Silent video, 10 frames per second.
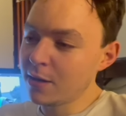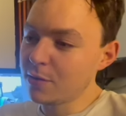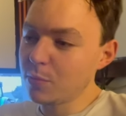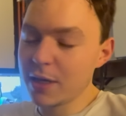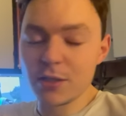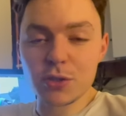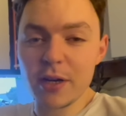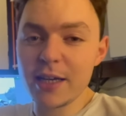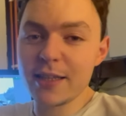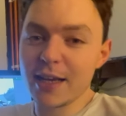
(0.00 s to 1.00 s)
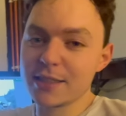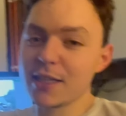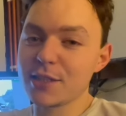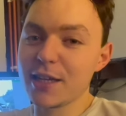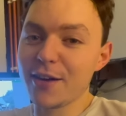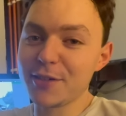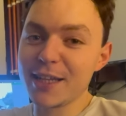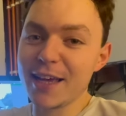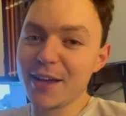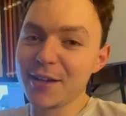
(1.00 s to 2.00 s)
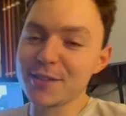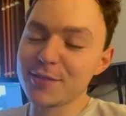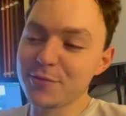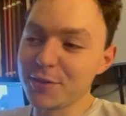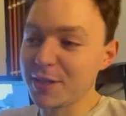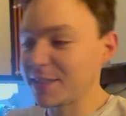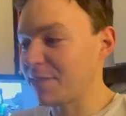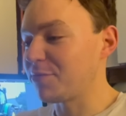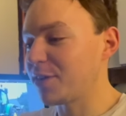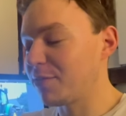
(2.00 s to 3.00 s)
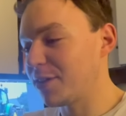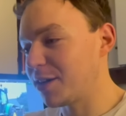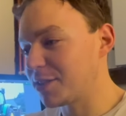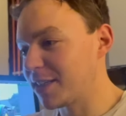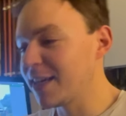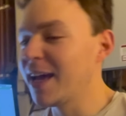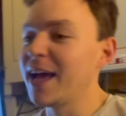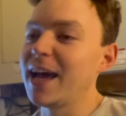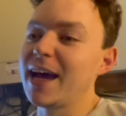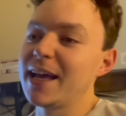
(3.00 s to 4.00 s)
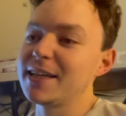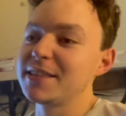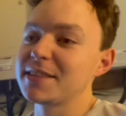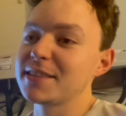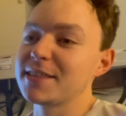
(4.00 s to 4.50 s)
we could trade that 6R in the yard for the 7530, and